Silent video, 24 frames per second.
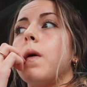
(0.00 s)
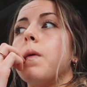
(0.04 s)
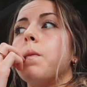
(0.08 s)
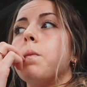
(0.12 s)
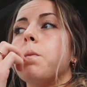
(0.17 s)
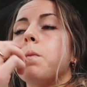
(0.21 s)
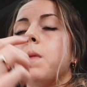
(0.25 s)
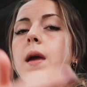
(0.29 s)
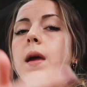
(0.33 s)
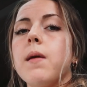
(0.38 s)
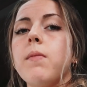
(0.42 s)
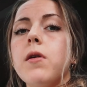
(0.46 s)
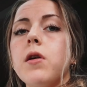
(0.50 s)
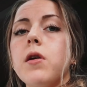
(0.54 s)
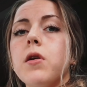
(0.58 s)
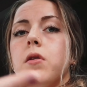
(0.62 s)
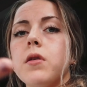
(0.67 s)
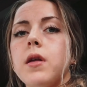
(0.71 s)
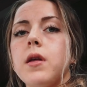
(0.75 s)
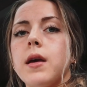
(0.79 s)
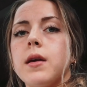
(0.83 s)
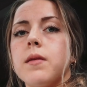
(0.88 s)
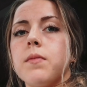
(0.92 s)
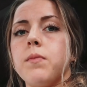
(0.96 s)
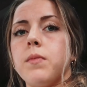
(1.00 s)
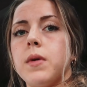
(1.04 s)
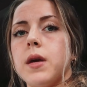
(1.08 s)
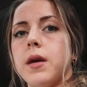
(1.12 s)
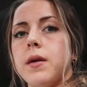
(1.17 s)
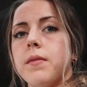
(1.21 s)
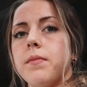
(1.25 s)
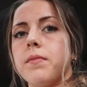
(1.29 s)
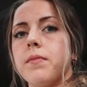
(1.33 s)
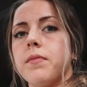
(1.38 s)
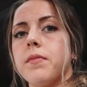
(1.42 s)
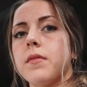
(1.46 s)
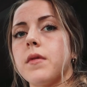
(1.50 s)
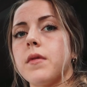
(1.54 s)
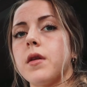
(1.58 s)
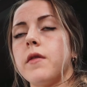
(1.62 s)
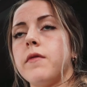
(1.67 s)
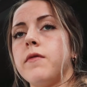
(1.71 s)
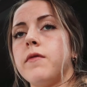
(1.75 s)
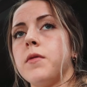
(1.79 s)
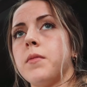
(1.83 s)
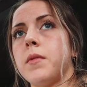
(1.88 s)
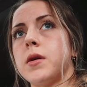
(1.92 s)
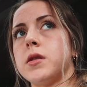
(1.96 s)
Maybe you're like me a
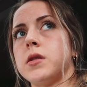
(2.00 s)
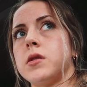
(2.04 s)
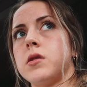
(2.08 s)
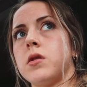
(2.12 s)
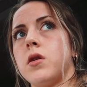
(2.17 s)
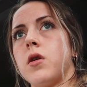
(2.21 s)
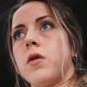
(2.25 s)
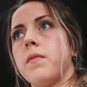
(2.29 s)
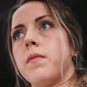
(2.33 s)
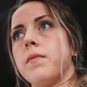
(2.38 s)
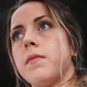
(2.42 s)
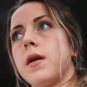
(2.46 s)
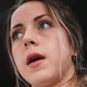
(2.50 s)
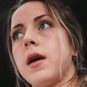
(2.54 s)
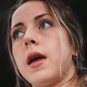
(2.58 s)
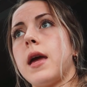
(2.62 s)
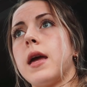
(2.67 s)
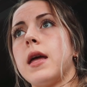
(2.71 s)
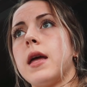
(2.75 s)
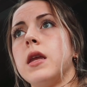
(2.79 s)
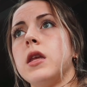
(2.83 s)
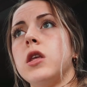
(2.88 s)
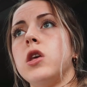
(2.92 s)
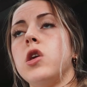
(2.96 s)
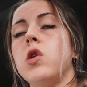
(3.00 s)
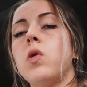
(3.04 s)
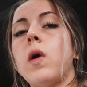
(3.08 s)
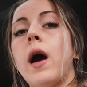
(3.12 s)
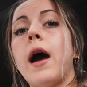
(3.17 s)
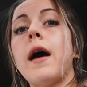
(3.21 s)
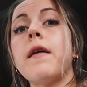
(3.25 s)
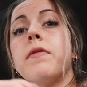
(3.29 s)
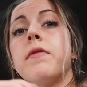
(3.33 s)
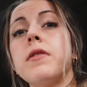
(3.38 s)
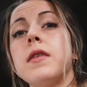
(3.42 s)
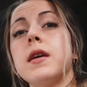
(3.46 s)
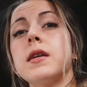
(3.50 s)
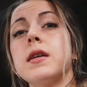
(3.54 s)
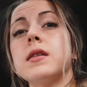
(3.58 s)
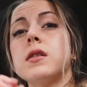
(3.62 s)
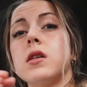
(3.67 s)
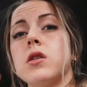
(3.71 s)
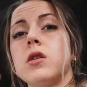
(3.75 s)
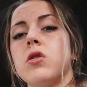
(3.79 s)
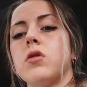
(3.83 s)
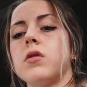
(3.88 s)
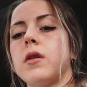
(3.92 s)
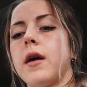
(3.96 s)
few months ago and you have things
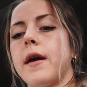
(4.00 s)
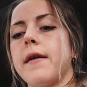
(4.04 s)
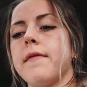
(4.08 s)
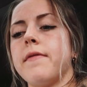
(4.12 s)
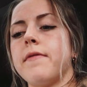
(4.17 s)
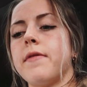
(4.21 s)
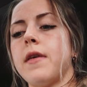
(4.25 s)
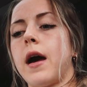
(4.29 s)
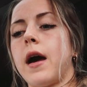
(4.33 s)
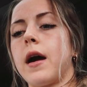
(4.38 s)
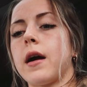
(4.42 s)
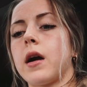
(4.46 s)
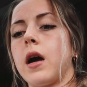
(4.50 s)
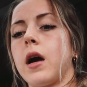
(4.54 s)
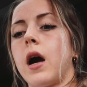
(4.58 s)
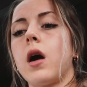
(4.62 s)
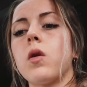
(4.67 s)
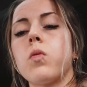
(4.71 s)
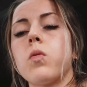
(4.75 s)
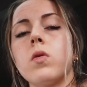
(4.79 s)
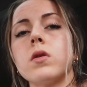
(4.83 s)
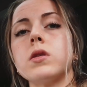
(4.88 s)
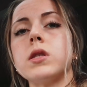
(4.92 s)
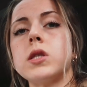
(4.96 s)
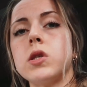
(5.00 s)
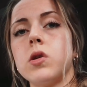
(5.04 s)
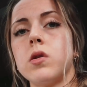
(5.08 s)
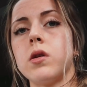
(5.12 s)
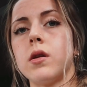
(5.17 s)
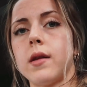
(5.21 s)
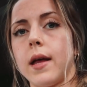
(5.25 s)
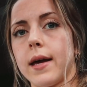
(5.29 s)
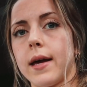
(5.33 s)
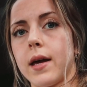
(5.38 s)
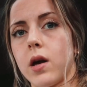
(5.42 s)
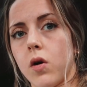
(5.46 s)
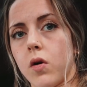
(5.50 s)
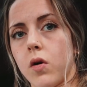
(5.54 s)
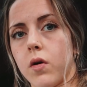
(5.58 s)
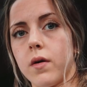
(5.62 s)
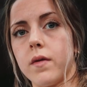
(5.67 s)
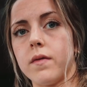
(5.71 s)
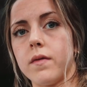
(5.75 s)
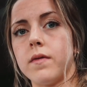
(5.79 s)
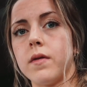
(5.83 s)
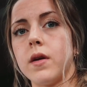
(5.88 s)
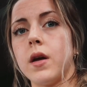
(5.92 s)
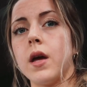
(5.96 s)
in your life that God wants you to let go
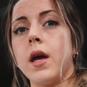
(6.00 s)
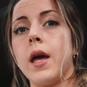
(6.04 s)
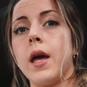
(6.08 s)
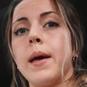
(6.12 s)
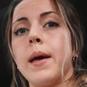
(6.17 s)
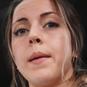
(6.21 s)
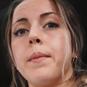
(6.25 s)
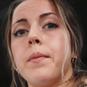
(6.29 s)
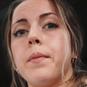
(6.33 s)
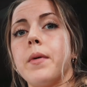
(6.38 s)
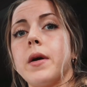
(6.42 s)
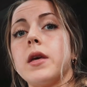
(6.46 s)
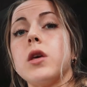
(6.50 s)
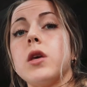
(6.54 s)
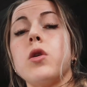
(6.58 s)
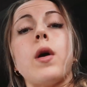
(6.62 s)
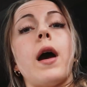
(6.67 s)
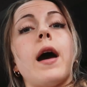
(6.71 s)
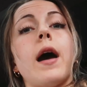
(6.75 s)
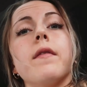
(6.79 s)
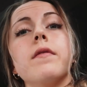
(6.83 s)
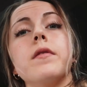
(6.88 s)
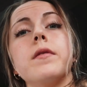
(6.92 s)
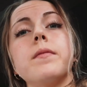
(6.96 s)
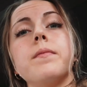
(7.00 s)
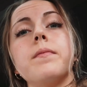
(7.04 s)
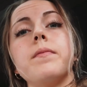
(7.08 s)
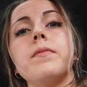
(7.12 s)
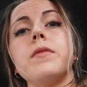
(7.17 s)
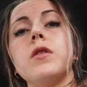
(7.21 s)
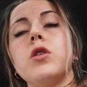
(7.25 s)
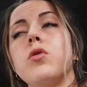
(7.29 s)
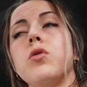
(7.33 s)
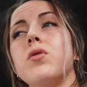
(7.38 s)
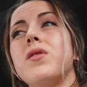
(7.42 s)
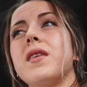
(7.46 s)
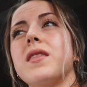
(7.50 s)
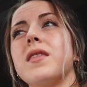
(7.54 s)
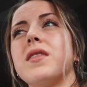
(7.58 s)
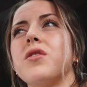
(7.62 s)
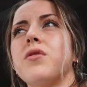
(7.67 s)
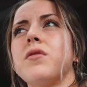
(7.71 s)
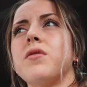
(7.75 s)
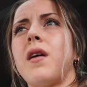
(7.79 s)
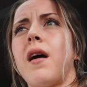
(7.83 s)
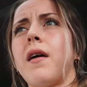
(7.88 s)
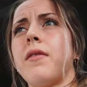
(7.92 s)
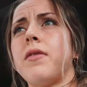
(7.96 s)
of, but you haven't. You think
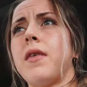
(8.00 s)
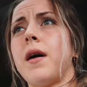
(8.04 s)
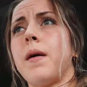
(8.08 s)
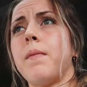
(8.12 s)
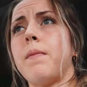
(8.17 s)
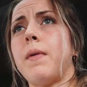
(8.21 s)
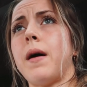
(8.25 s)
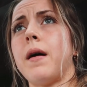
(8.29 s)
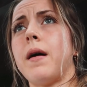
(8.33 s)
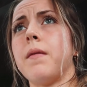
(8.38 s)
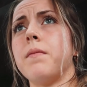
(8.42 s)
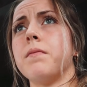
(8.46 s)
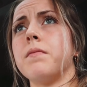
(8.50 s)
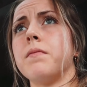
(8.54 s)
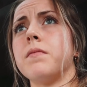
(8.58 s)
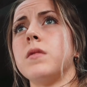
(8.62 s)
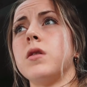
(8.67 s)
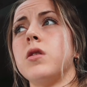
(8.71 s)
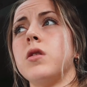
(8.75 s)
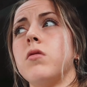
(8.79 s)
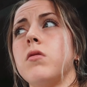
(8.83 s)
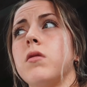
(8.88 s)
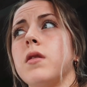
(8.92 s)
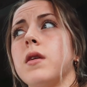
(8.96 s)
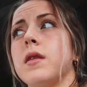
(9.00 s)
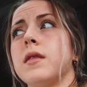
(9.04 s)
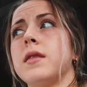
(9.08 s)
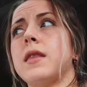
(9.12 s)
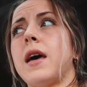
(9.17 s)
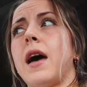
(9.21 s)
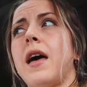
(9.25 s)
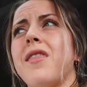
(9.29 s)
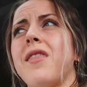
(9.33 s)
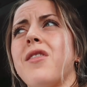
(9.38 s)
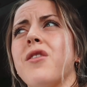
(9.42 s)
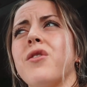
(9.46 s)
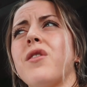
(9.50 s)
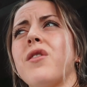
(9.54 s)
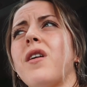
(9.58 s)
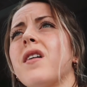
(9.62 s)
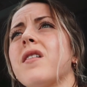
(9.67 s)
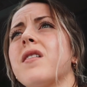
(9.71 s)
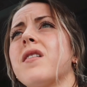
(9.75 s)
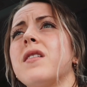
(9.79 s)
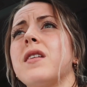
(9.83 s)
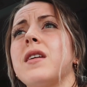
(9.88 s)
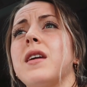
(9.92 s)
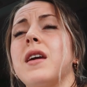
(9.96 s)
they're not that bad. You think that they're
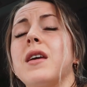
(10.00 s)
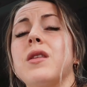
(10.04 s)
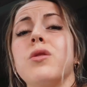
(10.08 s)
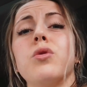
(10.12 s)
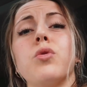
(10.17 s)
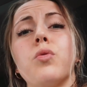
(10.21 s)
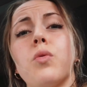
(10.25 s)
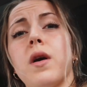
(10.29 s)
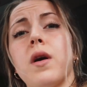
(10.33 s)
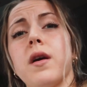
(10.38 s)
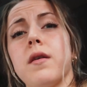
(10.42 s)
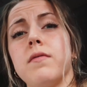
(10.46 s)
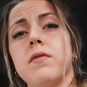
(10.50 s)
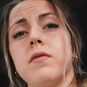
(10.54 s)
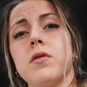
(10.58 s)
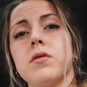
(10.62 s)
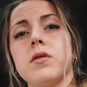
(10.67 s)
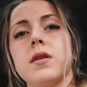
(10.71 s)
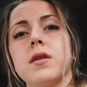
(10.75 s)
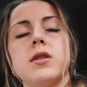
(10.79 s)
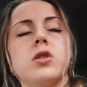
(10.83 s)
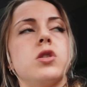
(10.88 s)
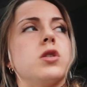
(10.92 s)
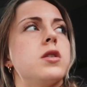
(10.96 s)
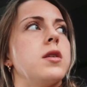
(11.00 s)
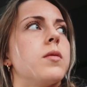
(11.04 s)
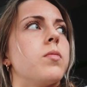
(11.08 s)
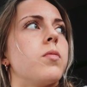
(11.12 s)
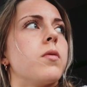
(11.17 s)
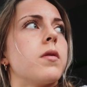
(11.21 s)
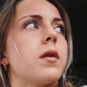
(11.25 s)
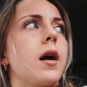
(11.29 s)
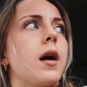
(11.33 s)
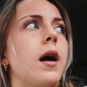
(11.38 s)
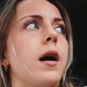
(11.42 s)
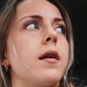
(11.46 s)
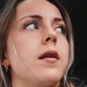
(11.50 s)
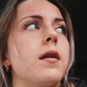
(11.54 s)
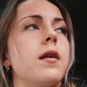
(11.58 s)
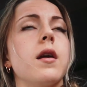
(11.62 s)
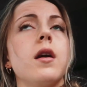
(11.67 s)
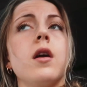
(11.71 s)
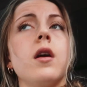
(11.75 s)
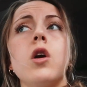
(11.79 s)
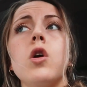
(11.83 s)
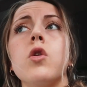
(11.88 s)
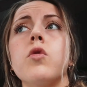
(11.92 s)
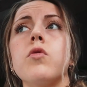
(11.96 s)
not going to get in the way of your relationship with God.
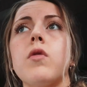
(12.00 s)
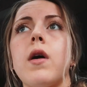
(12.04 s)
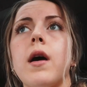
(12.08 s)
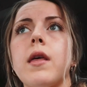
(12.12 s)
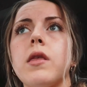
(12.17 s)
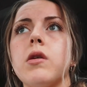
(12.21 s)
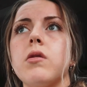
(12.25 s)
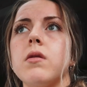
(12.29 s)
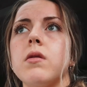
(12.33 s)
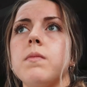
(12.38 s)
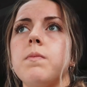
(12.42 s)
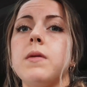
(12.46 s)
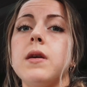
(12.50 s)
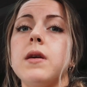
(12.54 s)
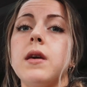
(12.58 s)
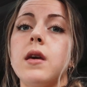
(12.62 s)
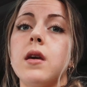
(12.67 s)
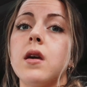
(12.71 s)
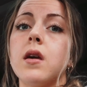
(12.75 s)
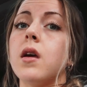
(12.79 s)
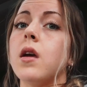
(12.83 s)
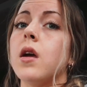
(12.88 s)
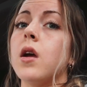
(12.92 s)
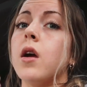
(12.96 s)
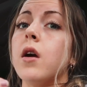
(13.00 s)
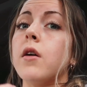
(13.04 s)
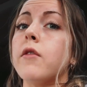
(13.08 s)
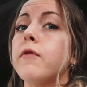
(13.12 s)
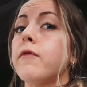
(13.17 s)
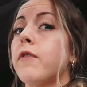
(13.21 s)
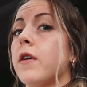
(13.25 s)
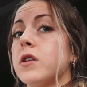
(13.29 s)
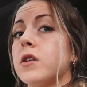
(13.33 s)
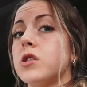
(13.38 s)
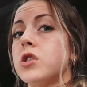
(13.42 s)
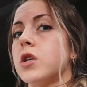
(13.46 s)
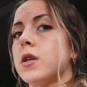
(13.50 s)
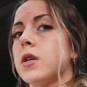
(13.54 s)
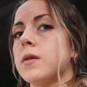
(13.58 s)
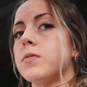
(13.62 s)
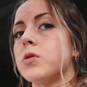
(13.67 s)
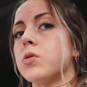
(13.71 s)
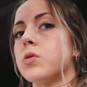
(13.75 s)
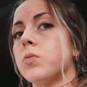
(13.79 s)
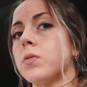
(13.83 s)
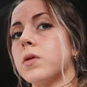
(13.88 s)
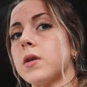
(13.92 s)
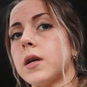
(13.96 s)
Rather it be
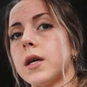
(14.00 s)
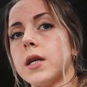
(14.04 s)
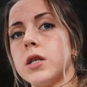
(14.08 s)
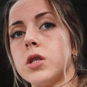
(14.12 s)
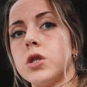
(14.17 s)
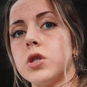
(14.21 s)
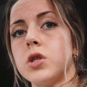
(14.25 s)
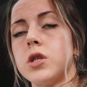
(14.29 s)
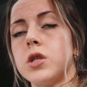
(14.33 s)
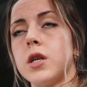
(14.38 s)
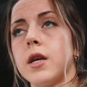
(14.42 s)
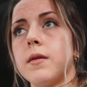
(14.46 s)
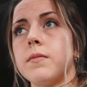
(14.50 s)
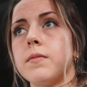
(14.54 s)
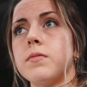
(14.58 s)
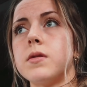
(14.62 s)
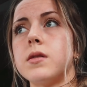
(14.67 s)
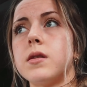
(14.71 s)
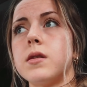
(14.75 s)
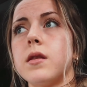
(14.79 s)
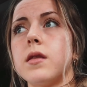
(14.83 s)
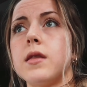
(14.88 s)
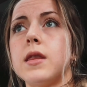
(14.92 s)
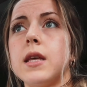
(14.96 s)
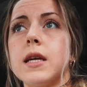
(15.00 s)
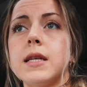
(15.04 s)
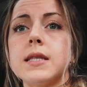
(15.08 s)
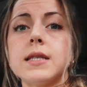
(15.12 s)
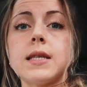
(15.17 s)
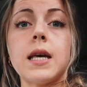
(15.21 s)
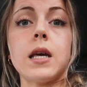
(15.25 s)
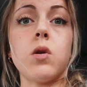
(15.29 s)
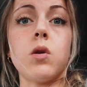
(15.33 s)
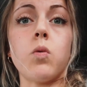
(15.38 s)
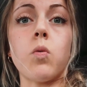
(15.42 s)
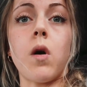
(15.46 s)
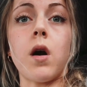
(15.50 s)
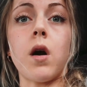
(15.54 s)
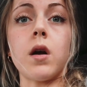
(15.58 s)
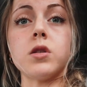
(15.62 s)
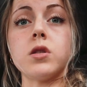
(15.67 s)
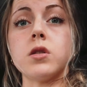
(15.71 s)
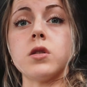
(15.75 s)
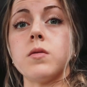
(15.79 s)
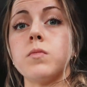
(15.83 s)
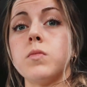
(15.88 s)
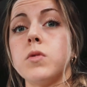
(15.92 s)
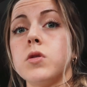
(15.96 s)
friendships, relationships, things that you watch,
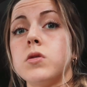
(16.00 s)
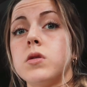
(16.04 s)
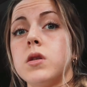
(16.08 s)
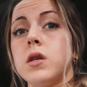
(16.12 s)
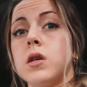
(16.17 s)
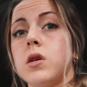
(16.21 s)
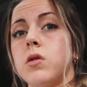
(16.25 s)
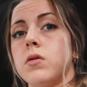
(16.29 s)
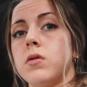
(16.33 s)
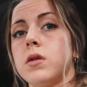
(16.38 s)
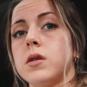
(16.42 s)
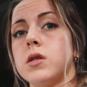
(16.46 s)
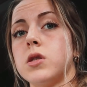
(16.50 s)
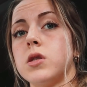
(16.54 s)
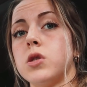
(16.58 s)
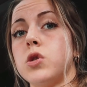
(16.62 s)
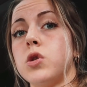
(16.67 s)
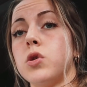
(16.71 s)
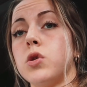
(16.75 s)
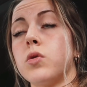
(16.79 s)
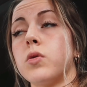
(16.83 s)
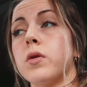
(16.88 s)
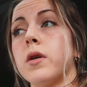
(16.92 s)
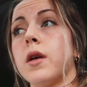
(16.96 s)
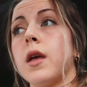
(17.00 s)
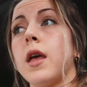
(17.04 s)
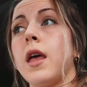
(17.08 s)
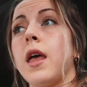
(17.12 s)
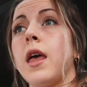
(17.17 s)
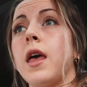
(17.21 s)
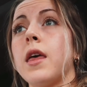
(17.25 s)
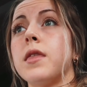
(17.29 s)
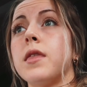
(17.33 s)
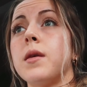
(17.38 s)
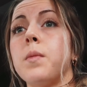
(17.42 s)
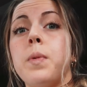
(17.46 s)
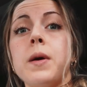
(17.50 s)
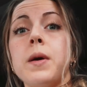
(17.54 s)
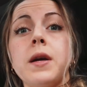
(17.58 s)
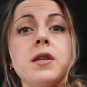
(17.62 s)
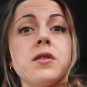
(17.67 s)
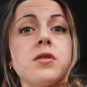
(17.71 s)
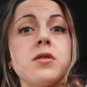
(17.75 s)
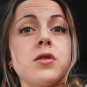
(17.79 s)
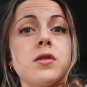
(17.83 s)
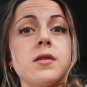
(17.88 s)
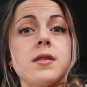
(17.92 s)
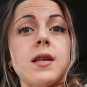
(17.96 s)
the music you listen to, the
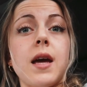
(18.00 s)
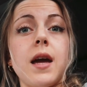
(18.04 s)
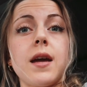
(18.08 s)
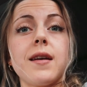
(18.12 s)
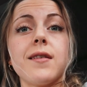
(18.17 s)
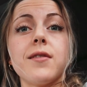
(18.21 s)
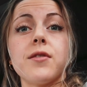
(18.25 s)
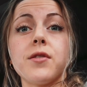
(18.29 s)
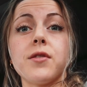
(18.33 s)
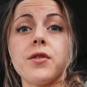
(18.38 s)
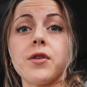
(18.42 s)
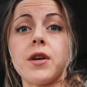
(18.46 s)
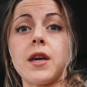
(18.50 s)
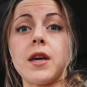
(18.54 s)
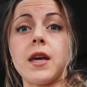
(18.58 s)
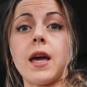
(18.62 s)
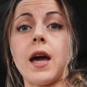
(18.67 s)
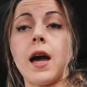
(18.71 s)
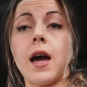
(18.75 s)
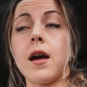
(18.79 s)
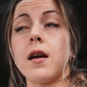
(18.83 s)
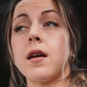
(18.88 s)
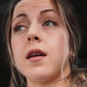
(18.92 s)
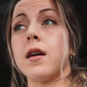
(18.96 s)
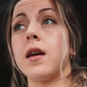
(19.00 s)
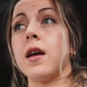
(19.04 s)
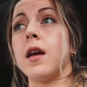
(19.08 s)
pictures that you're looking at,